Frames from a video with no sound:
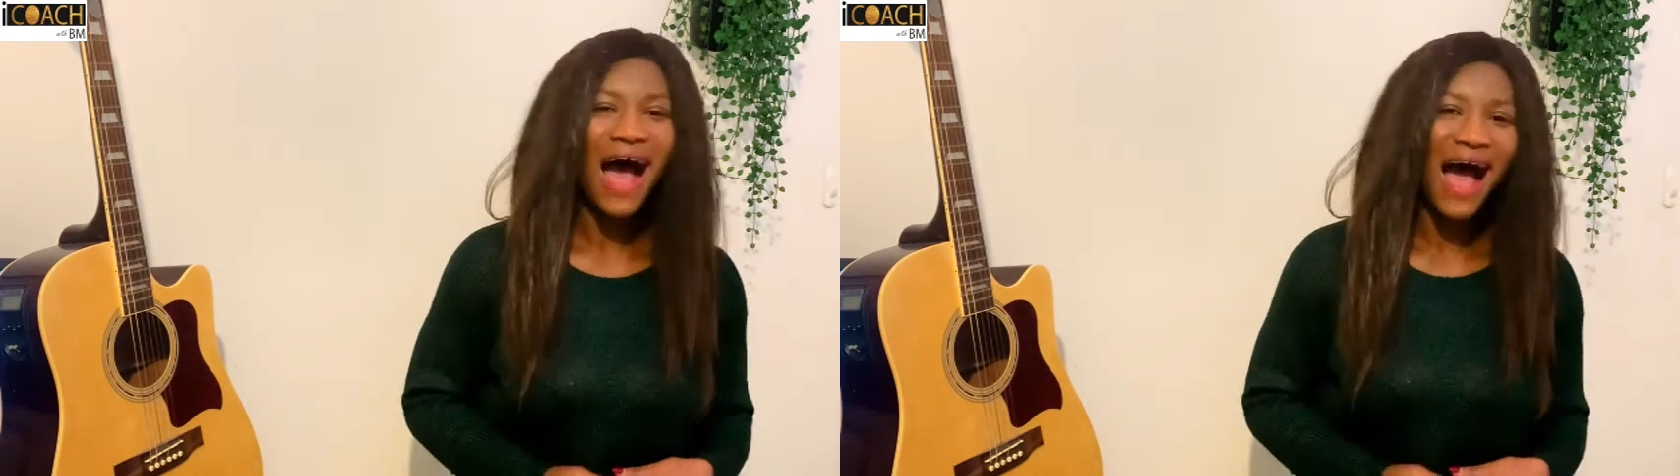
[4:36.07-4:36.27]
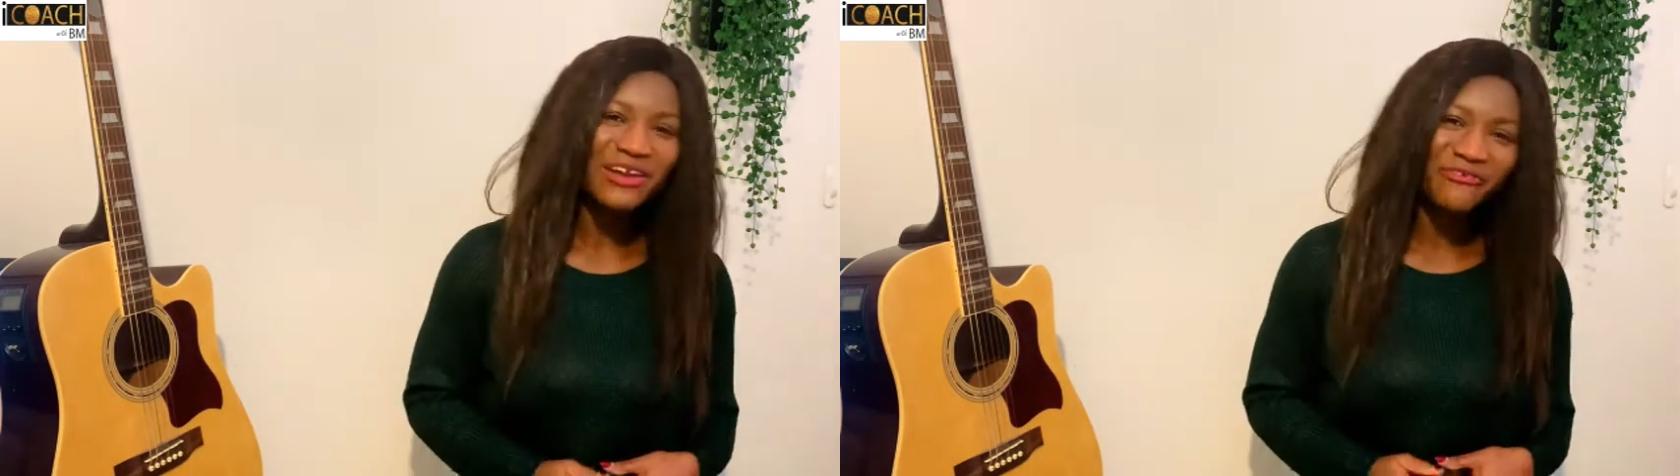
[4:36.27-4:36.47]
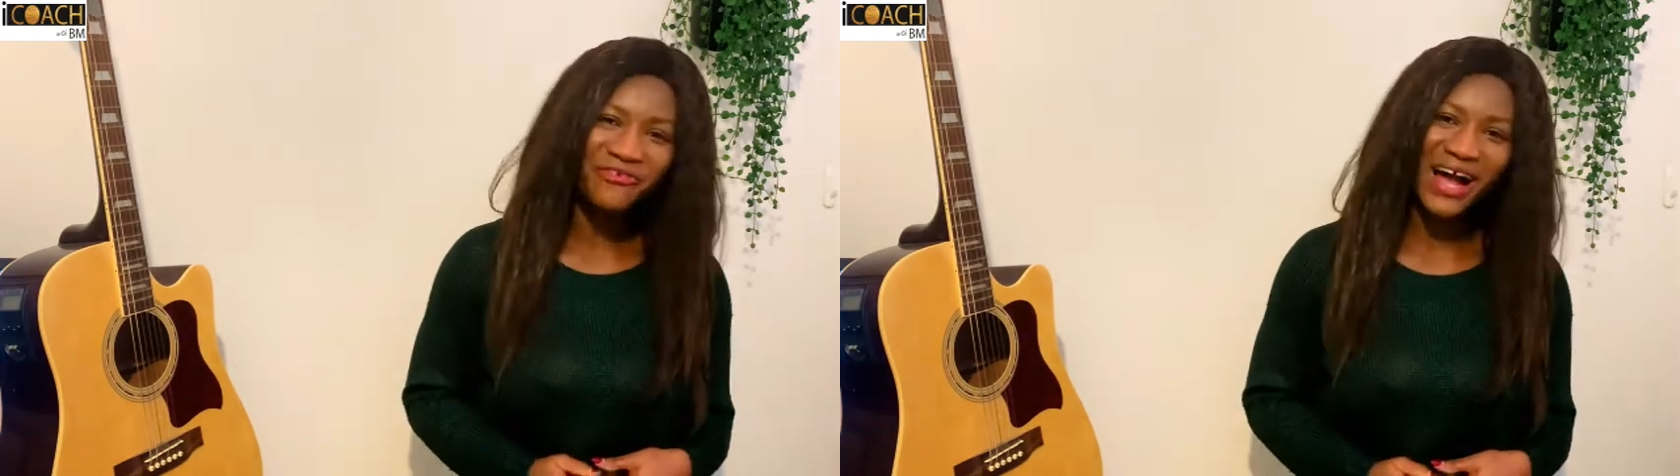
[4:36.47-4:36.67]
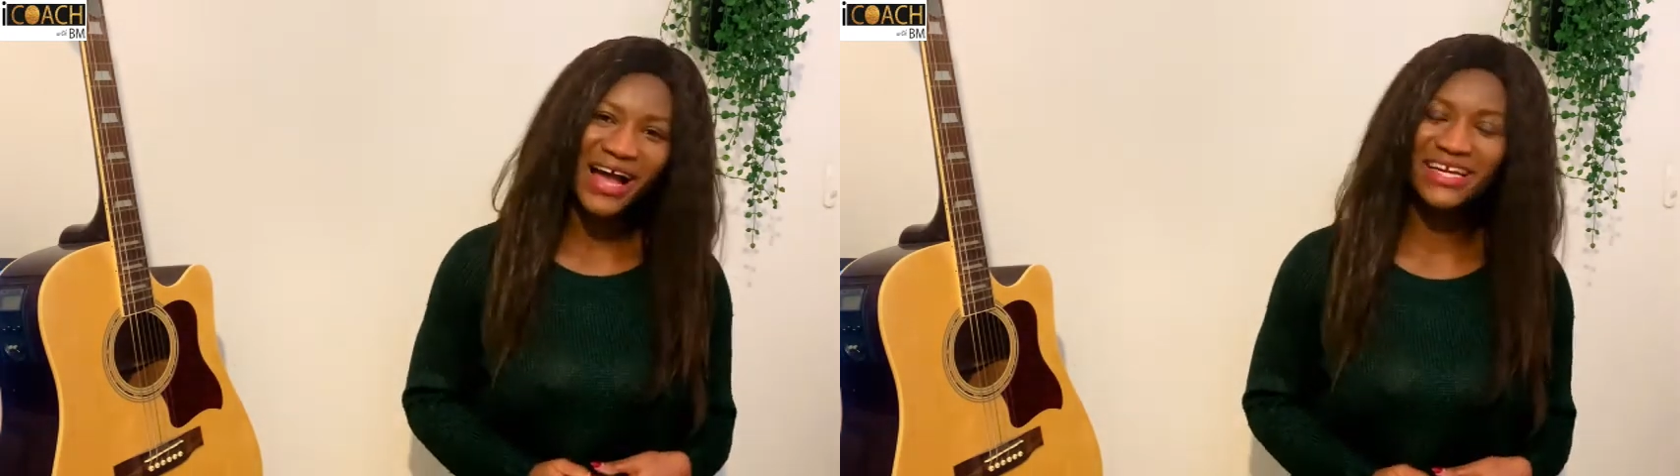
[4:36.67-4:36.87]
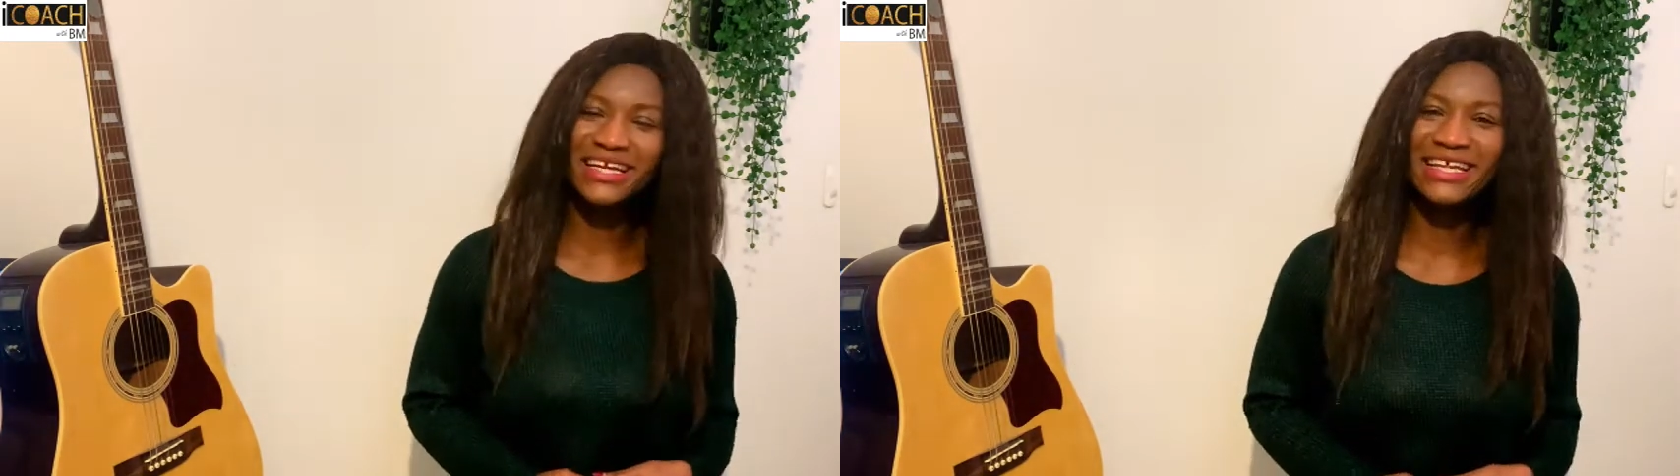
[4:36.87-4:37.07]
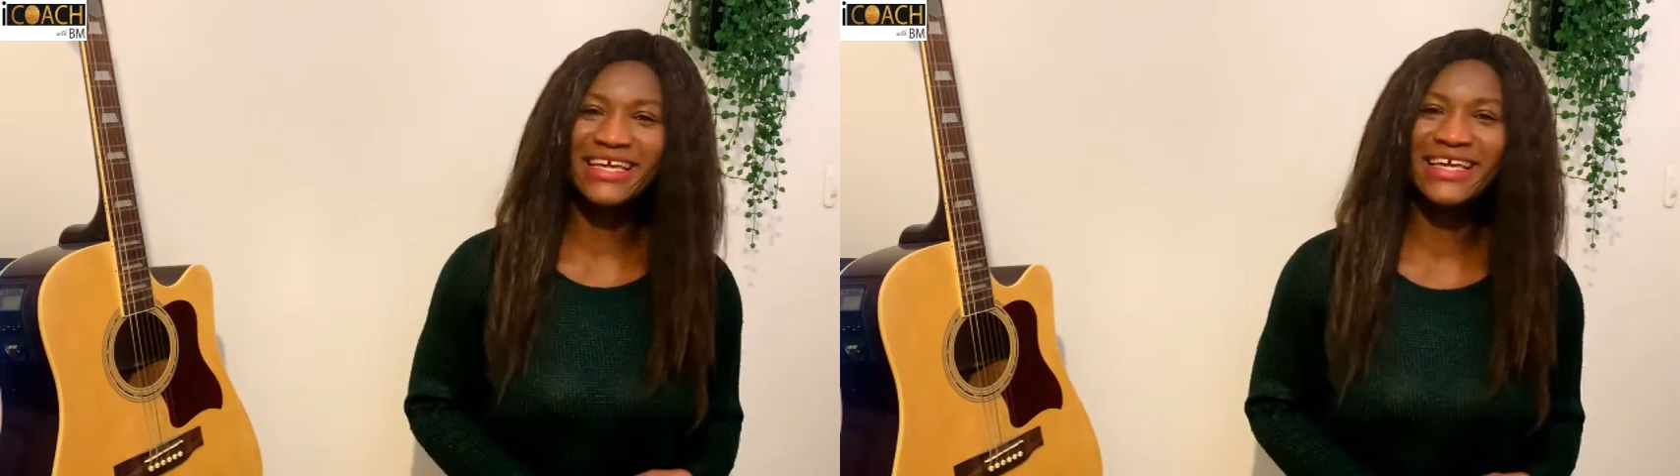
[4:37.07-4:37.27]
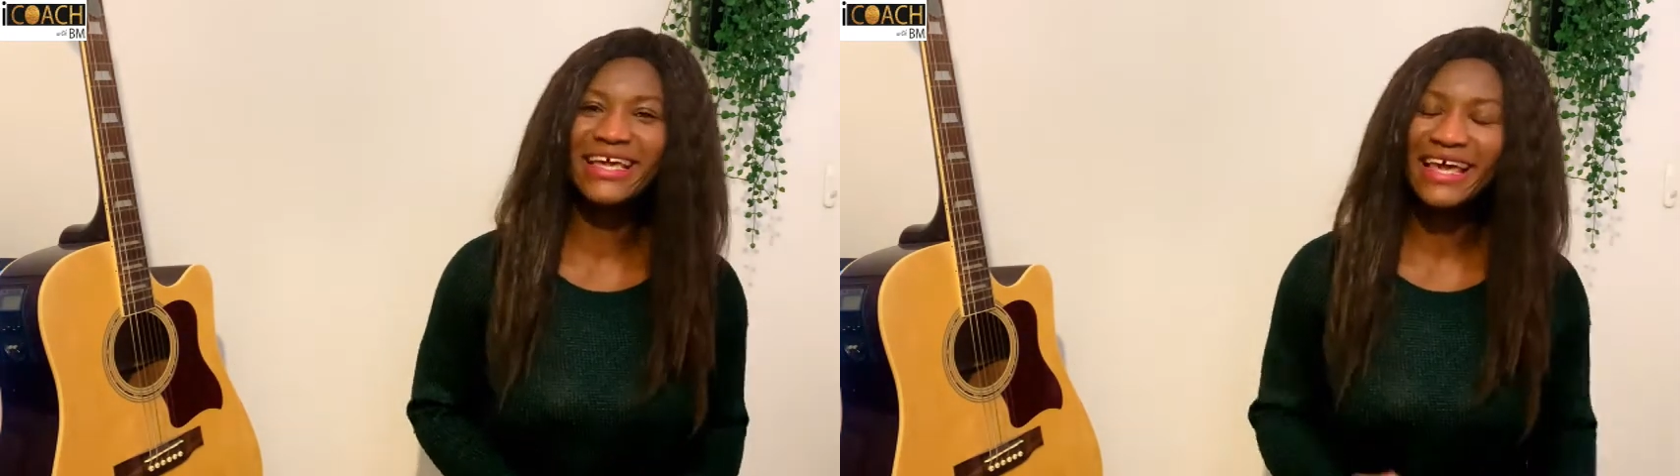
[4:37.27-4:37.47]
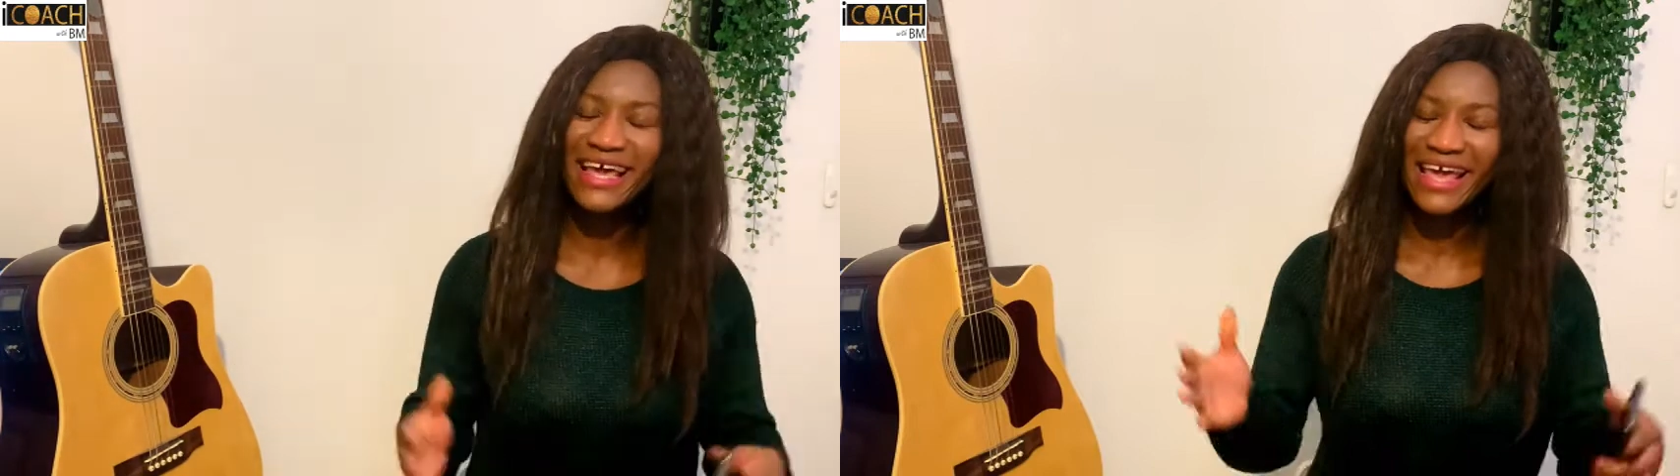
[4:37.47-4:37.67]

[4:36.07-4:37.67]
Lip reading: And finally,